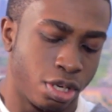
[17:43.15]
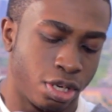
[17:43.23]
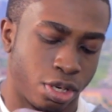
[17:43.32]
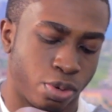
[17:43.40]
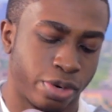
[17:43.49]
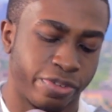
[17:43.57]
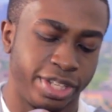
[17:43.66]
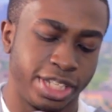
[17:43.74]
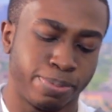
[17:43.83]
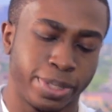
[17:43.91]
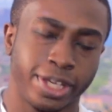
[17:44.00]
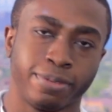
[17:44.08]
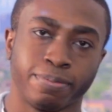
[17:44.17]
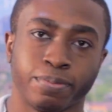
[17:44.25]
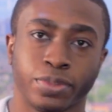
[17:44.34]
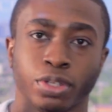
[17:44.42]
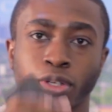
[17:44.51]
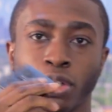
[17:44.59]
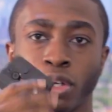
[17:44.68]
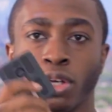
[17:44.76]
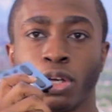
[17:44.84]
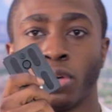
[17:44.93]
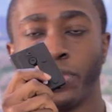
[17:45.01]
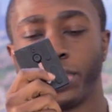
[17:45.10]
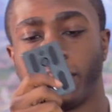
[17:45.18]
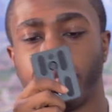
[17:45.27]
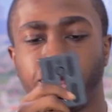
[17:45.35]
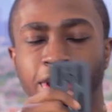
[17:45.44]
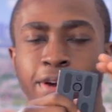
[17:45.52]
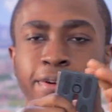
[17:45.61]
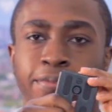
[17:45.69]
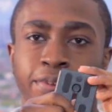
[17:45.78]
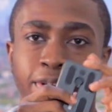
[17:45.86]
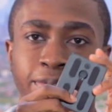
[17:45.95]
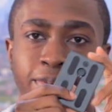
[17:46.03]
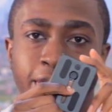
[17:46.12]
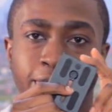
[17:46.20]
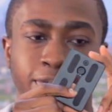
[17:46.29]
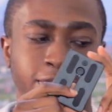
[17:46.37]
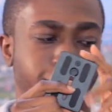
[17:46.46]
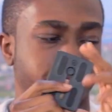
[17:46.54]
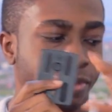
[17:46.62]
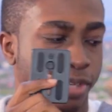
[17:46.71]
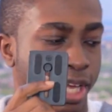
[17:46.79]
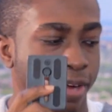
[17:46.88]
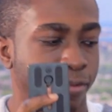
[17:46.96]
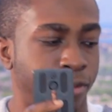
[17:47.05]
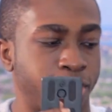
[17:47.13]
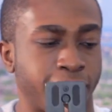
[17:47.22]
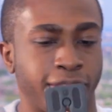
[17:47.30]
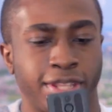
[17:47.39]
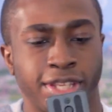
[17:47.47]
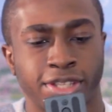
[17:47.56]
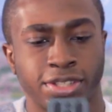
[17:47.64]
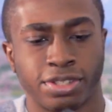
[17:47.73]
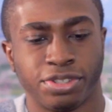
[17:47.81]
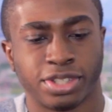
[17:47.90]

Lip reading: a quick release plate, which is very, very vital, especially when you have rigs like these.